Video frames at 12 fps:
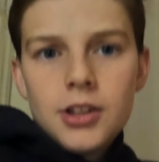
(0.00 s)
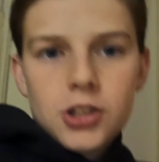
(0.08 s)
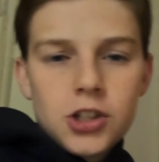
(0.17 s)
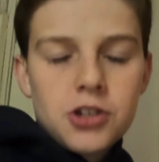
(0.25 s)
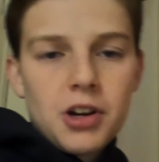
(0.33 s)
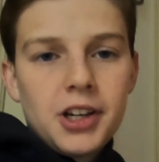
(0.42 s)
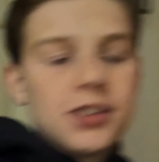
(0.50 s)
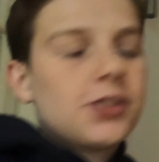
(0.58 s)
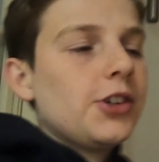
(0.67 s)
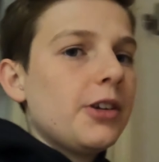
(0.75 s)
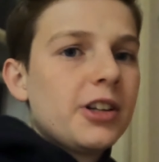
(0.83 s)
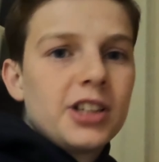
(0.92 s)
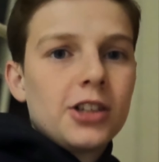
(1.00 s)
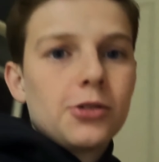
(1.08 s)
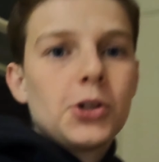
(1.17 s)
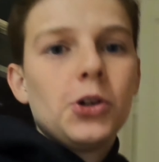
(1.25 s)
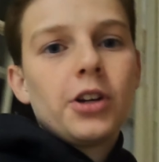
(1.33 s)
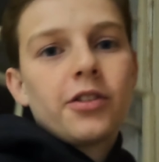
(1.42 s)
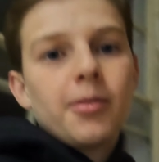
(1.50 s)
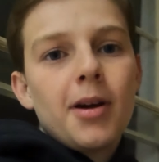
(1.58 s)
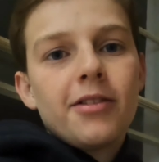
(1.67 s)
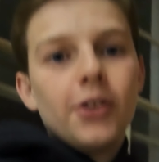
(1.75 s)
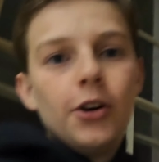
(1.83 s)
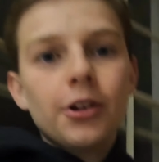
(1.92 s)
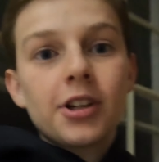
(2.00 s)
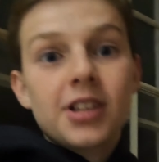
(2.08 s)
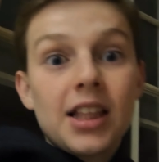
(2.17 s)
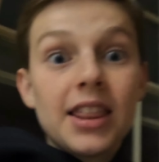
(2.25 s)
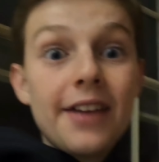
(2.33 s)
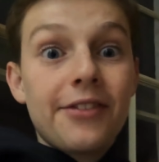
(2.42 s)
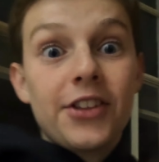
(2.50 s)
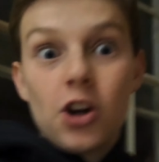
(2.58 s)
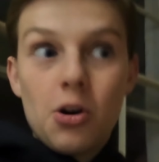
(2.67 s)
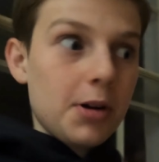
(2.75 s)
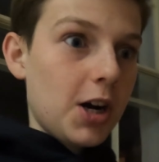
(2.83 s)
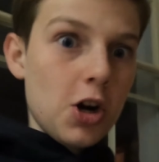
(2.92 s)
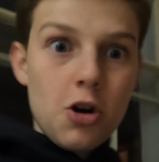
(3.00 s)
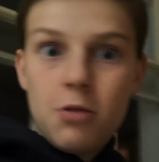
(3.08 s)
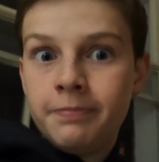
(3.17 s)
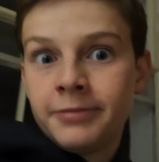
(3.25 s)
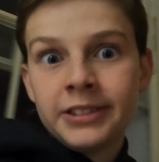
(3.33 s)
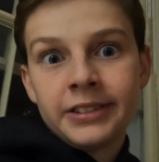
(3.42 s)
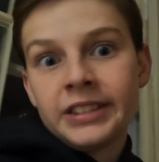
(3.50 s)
the straight screen because I was recording from my phone because I left the GoPro at home.